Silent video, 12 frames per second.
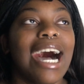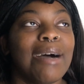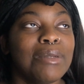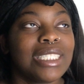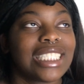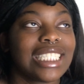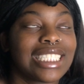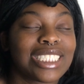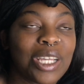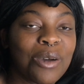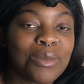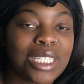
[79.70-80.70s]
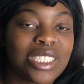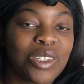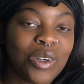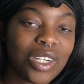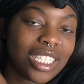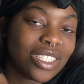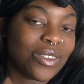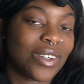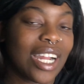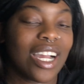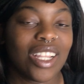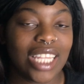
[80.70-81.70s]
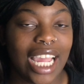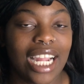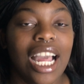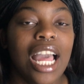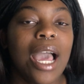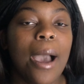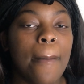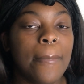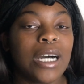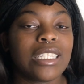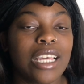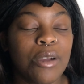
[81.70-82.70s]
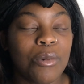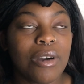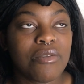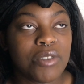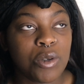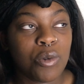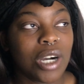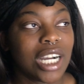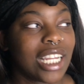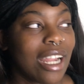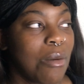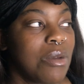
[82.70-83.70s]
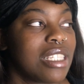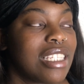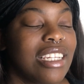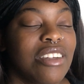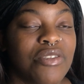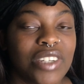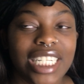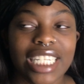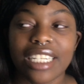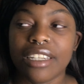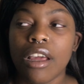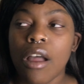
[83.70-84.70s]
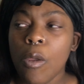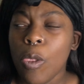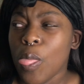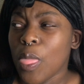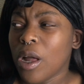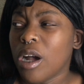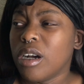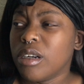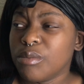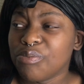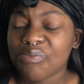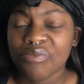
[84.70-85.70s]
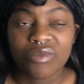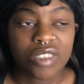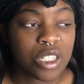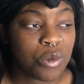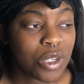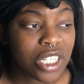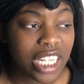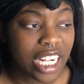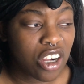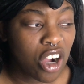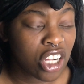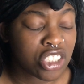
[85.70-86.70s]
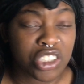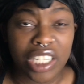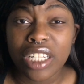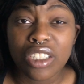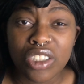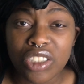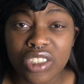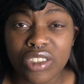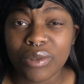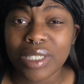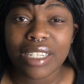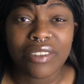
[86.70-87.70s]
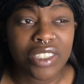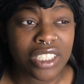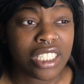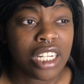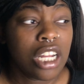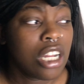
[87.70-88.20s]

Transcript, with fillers: I've been seeing so much going around, like, about that 1v1. I've been seeing freaking, um, what are they called? Trailers or whatever?